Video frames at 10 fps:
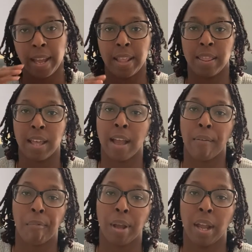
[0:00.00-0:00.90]
And
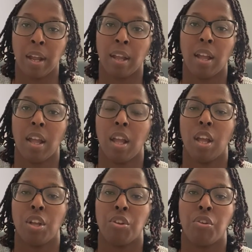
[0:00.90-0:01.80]
that way
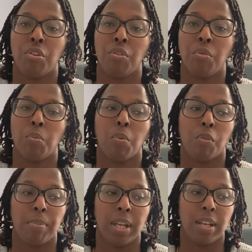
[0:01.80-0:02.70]
you
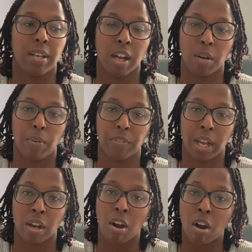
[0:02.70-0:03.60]
will be done with
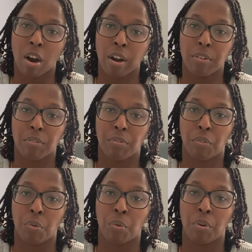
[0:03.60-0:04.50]
that card
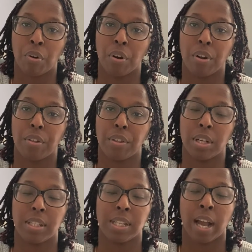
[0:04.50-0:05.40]
for
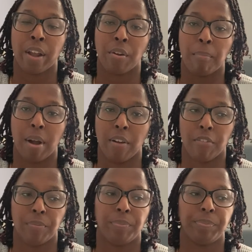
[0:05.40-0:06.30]
the entire month.
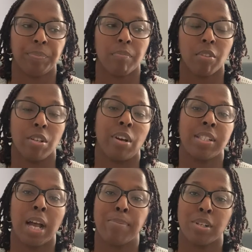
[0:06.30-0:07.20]
So
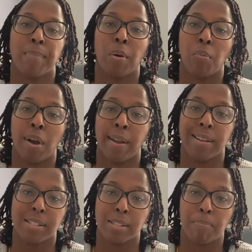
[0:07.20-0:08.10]
that's option number 1,
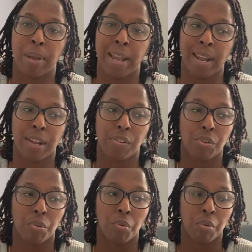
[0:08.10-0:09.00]
is to pay
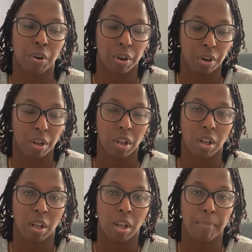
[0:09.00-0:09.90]
your
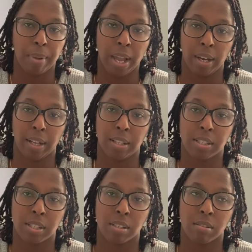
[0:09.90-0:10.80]

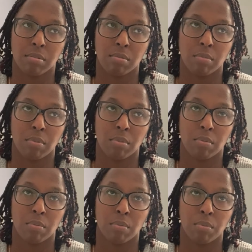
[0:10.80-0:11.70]
balance
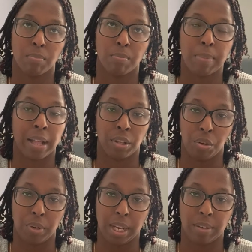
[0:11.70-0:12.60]
by the
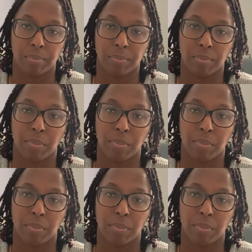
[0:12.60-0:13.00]
due date.